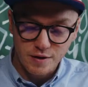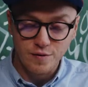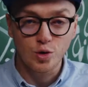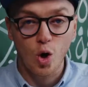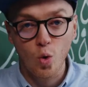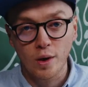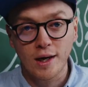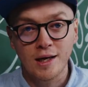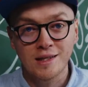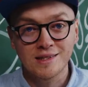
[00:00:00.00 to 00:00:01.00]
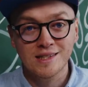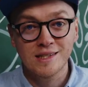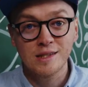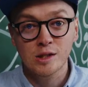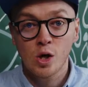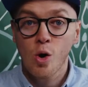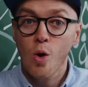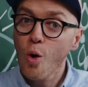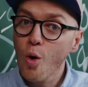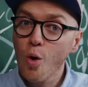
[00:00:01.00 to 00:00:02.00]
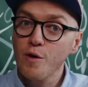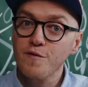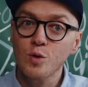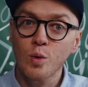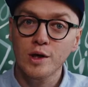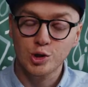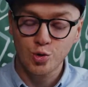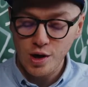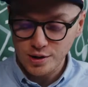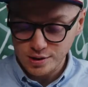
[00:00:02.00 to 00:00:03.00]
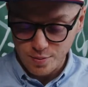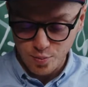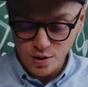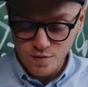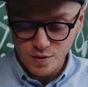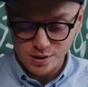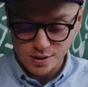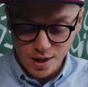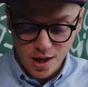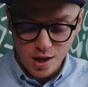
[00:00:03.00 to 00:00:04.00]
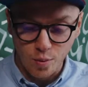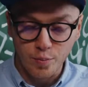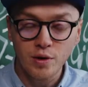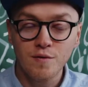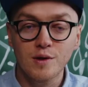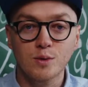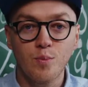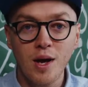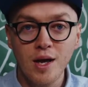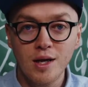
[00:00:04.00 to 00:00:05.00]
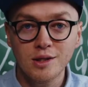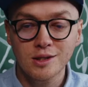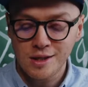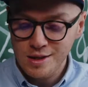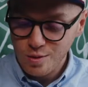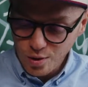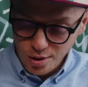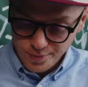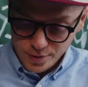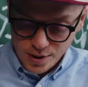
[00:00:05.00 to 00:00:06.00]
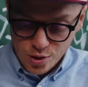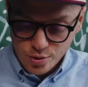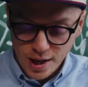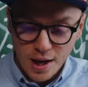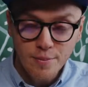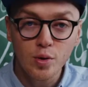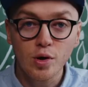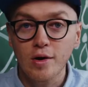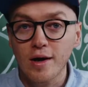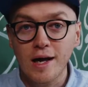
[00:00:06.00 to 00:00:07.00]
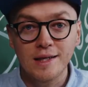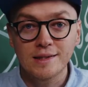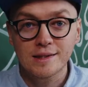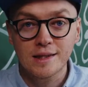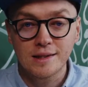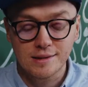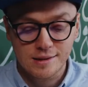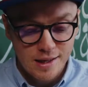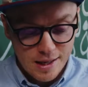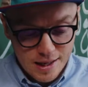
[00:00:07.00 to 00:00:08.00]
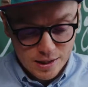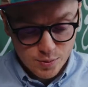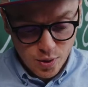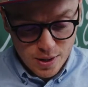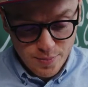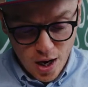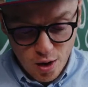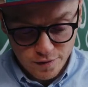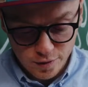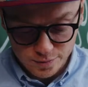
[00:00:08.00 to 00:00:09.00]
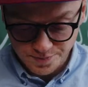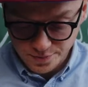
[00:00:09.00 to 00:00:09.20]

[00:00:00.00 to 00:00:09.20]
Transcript: if you don't want onion skins, or if you want to trace a previous day or previous page, well, then you can put on onion skins. It is pretty powerful.